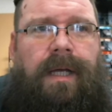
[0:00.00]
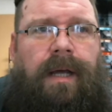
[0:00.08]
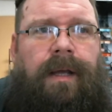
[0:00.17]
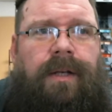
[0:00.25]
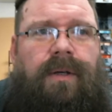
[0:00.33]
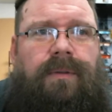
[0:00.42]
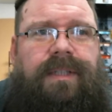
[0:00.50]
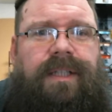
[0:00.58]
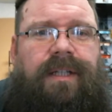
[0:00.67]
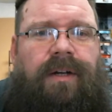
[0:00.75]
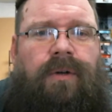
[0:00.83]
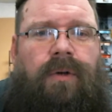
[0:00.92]
I don't
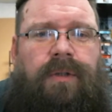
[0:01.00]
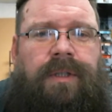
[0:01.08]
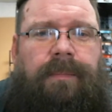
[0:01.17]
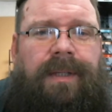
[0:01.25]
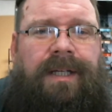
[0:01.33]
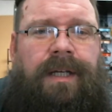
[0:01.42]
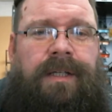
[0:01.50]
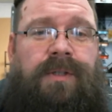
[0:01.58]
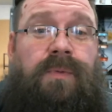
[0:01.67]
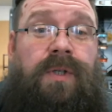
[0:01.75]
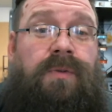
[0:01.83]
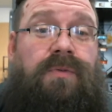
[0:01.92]
sit there and hold it, because
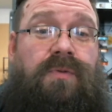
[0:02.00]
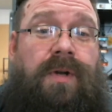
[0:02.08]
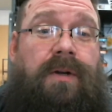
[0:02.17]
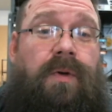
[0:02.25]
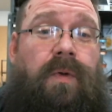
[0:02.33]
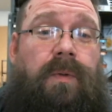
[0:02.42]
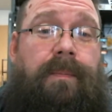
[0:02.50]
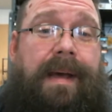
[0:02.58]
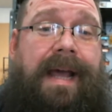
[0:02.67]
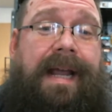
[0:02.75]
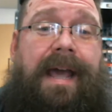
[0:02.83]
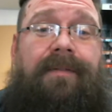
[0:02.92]
when you try to hold
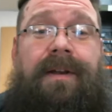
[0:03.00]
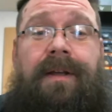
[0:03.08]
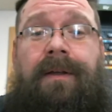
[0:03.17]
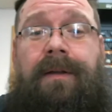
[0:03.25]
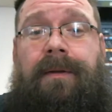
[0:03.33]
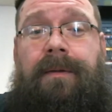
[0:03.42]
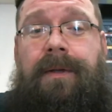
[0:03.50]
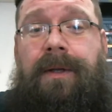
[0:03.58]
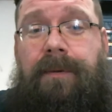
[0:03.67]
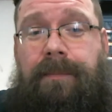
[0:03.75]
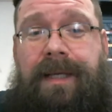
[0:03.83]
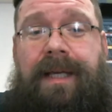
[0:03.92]
back having
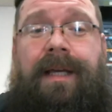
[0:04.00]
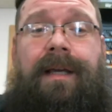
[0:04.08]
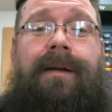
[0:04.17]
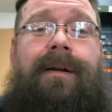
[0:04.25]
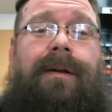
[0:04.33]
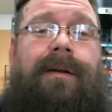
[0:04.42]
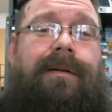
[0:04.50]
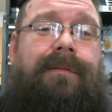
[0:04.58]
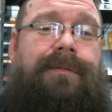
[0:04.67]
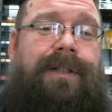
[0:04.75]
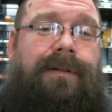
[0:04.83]
to, pee or,